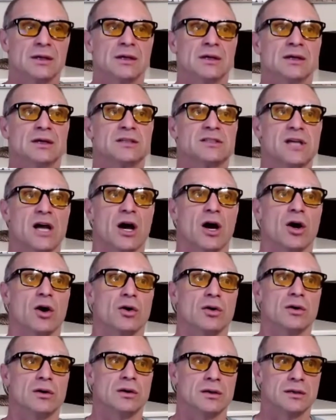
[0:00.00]

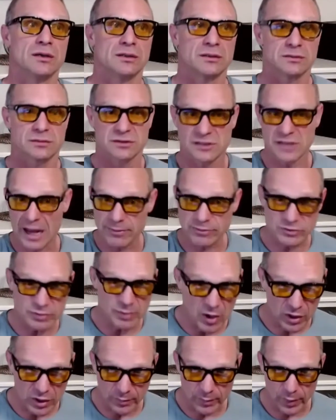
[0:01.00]
So stopped
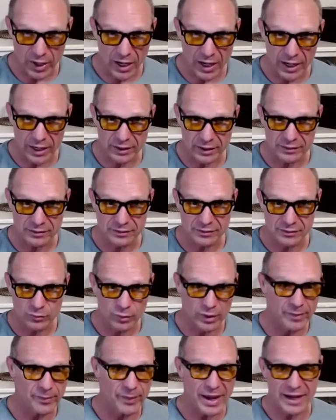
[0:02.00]
smoking pot,
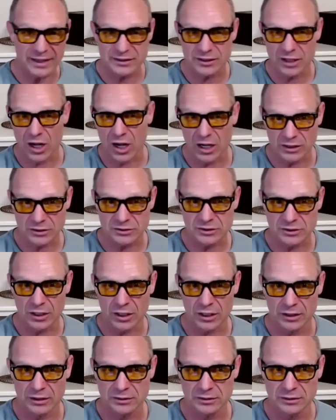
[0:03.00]
went back to
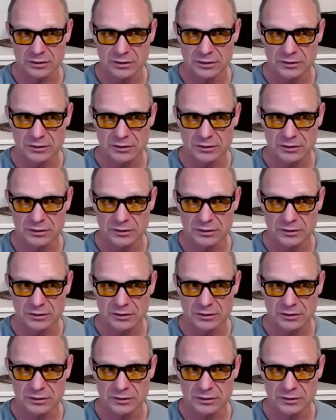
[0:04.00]
Oxnard.